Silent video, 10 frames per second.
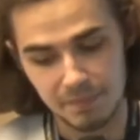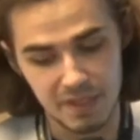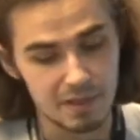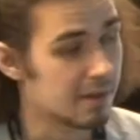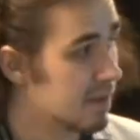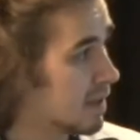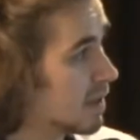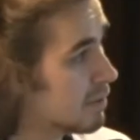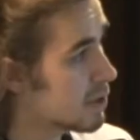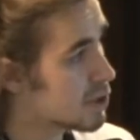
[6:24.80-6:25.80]
The
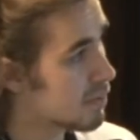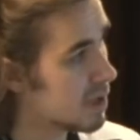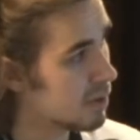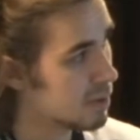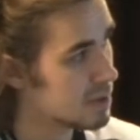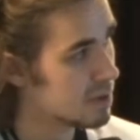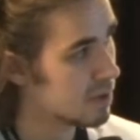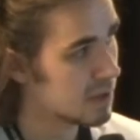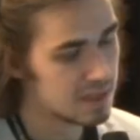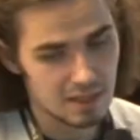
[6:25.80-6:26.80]
average value is
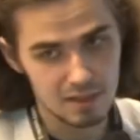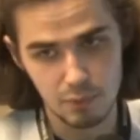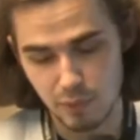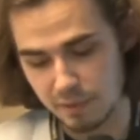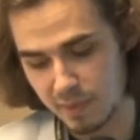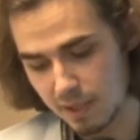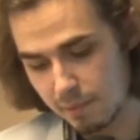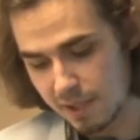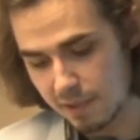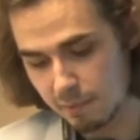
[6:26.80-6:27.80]
not exactly 1
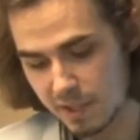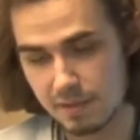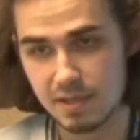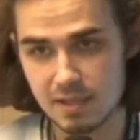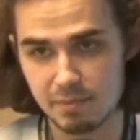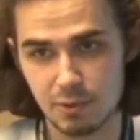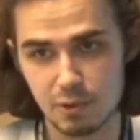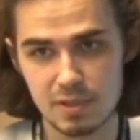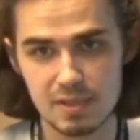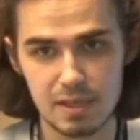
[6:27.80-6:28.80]
megabyte, but that's
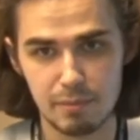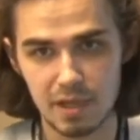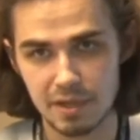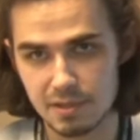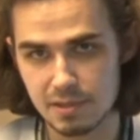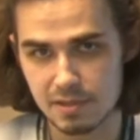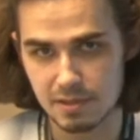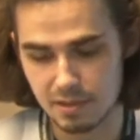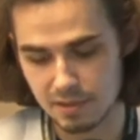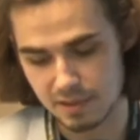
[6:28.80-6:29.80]
because some miners
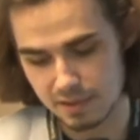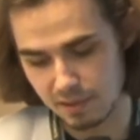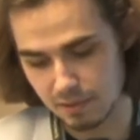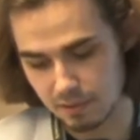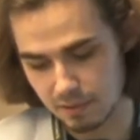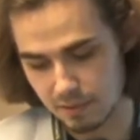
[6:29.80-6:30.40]
still